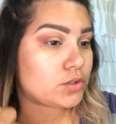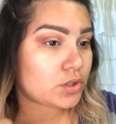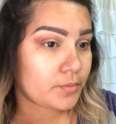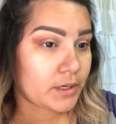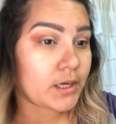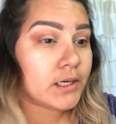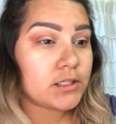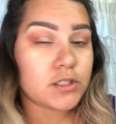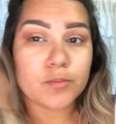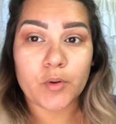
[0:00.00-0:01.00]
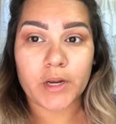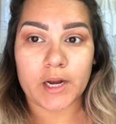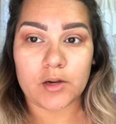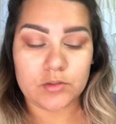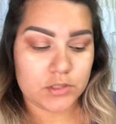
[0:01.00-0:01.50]
So I'm gonna kind of smoke it
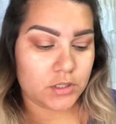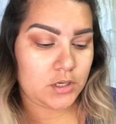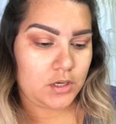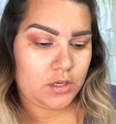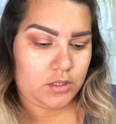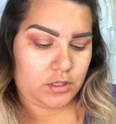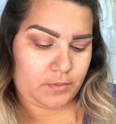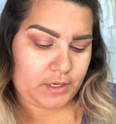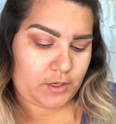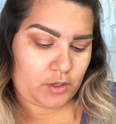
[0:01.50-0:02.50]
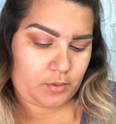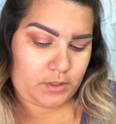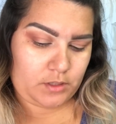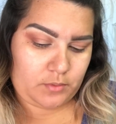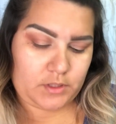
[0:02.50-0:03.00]
out, and I'm gonna go
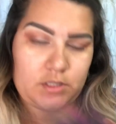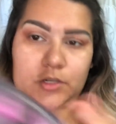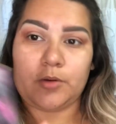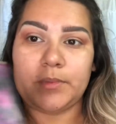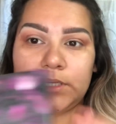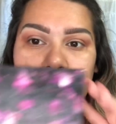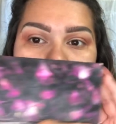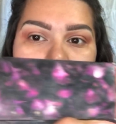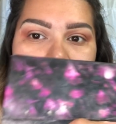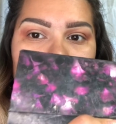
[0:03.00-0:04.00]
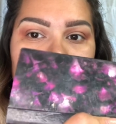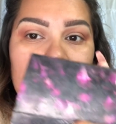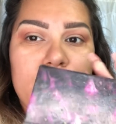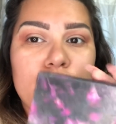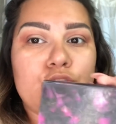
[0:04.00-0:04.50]
in with this Urban Decay palette.
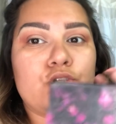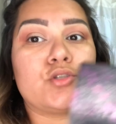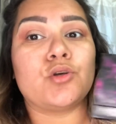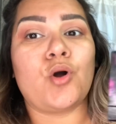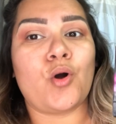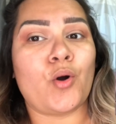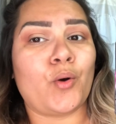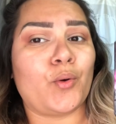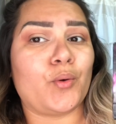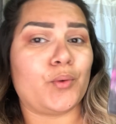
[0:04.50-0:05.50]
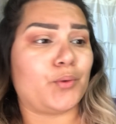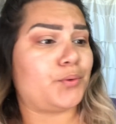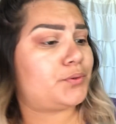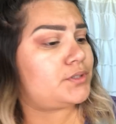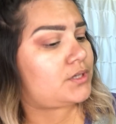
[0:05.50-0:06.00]
It is so
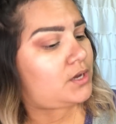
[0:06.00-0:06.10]
old.